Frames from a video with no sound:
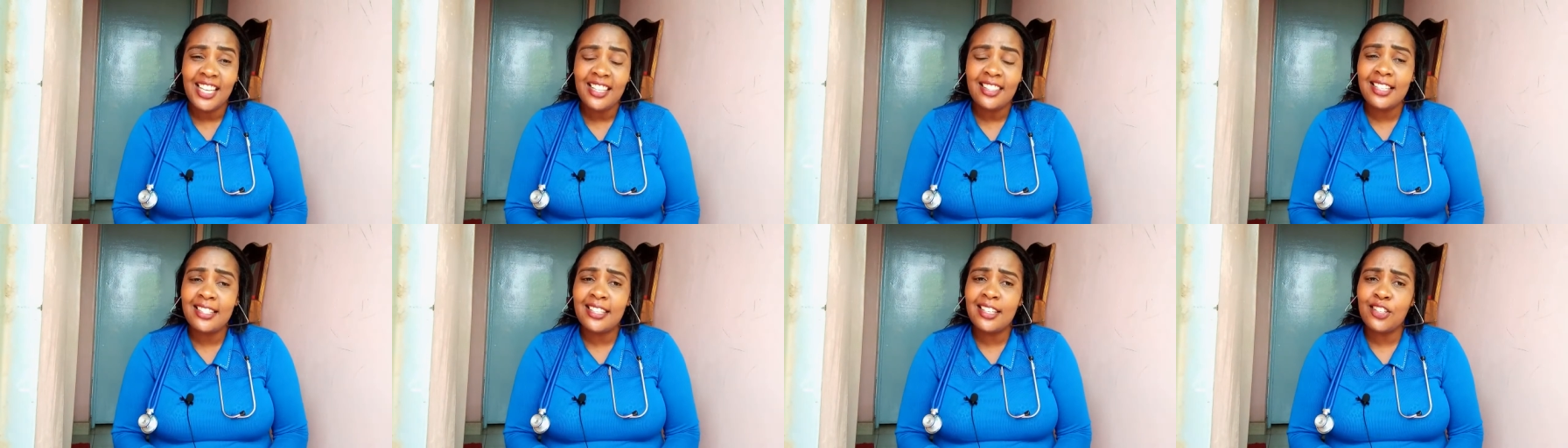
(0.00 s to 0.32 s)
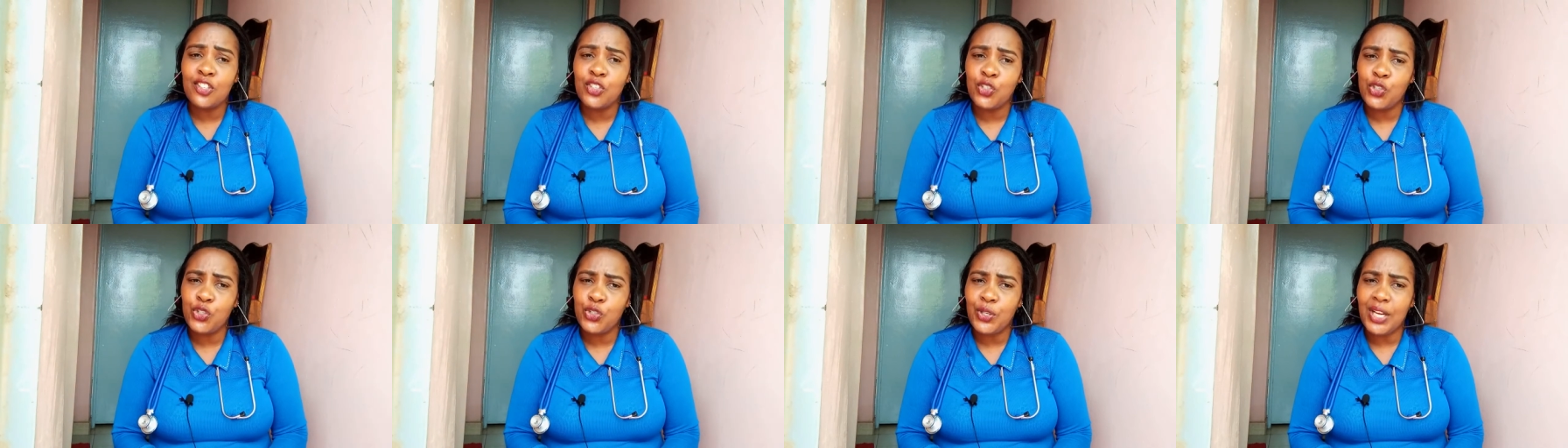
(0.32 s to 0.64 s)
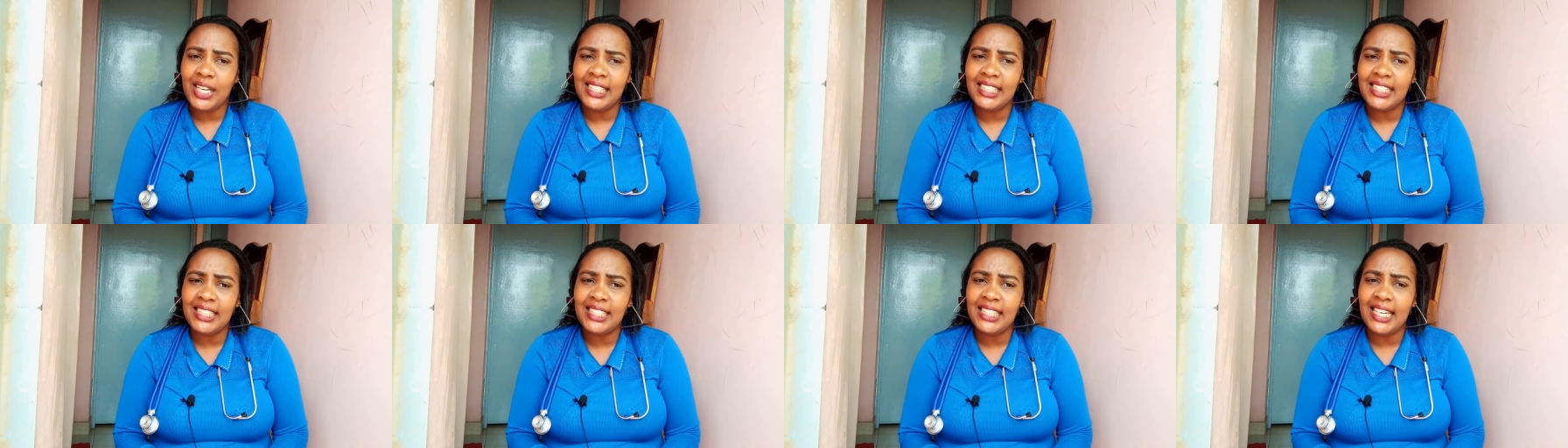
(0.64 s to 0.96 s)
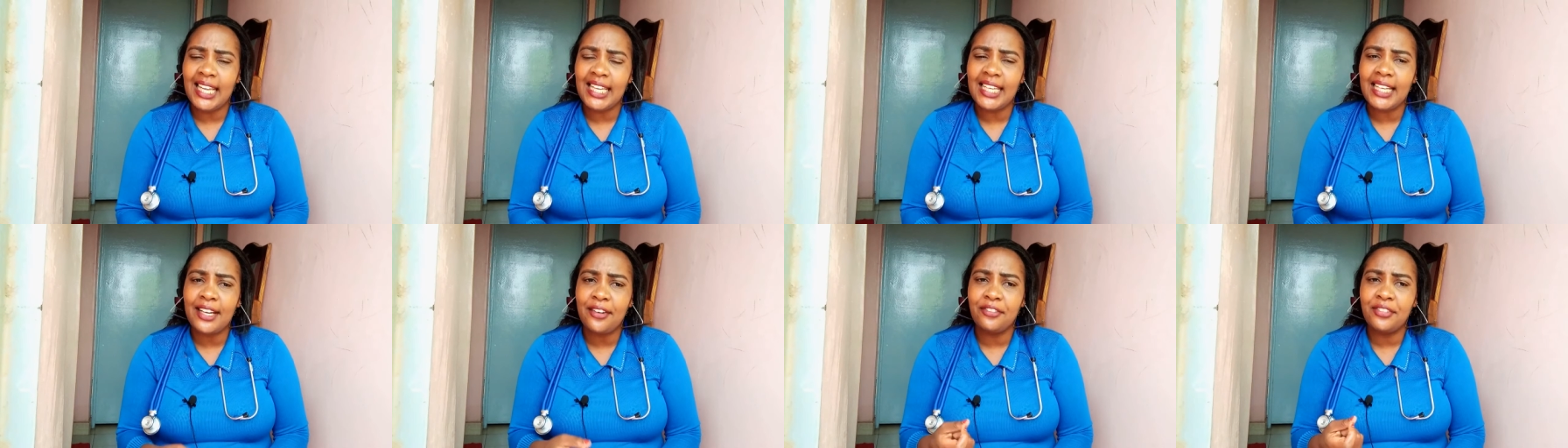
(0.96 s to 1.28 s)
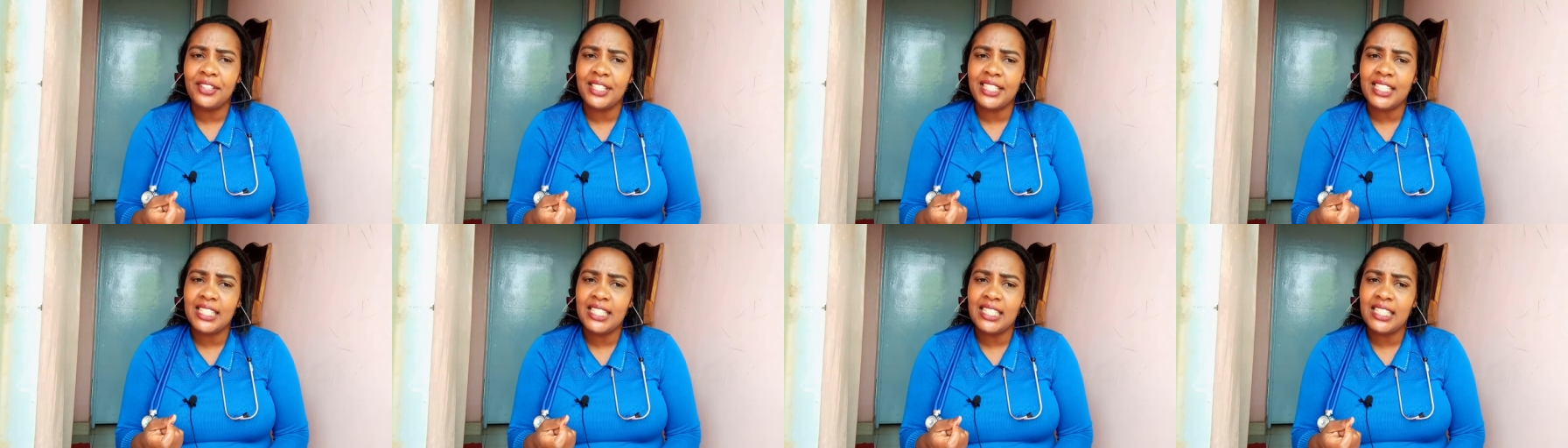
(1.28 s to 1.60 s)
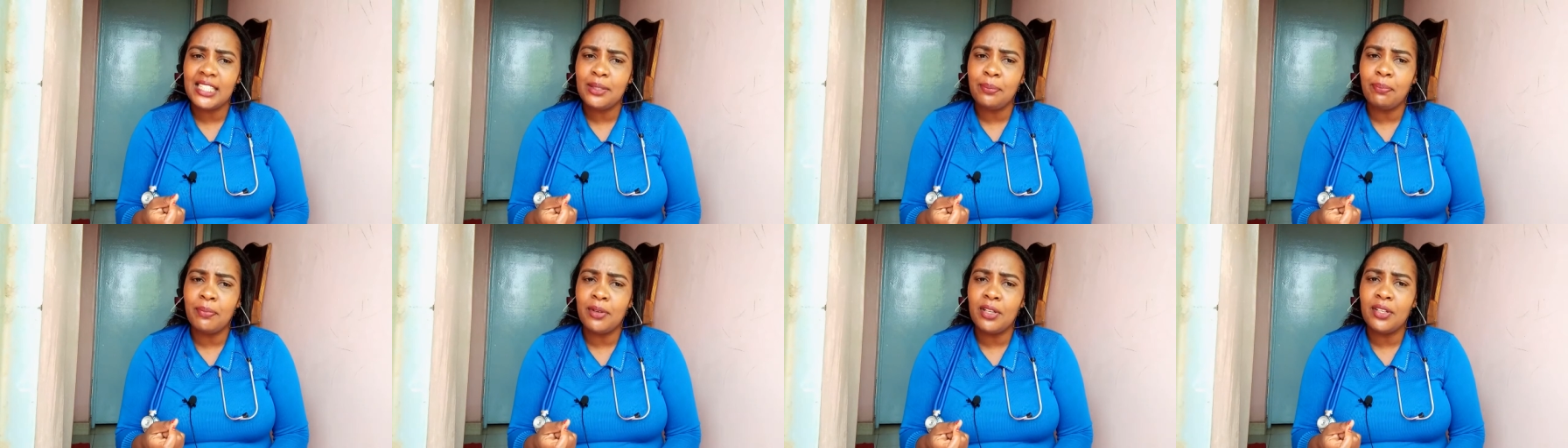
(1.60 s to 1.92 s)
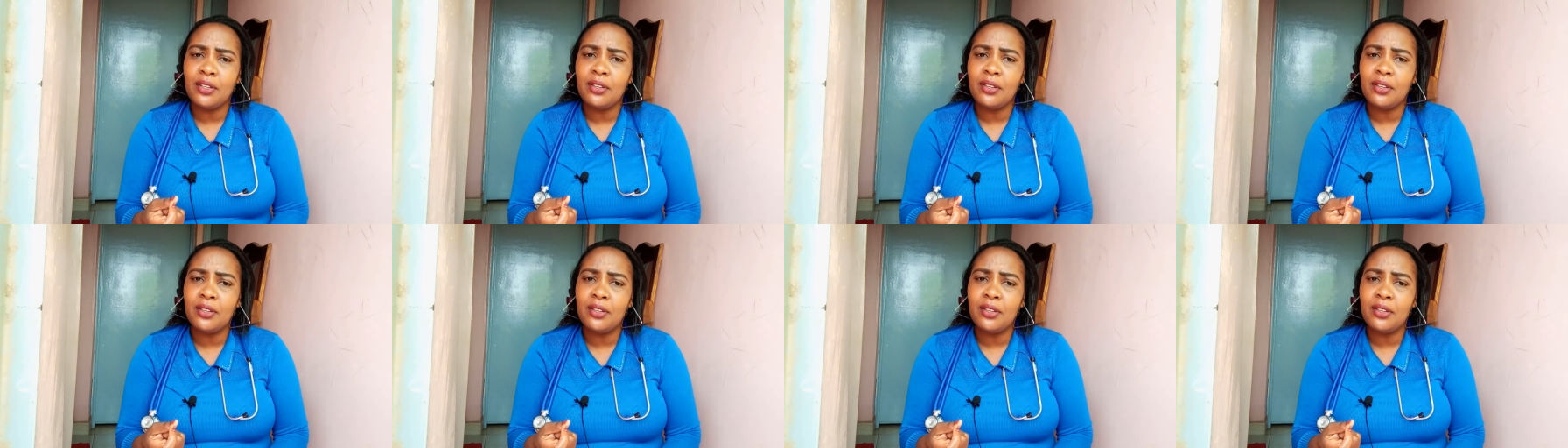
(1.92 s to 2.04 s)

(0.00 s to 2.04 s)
This is usually like very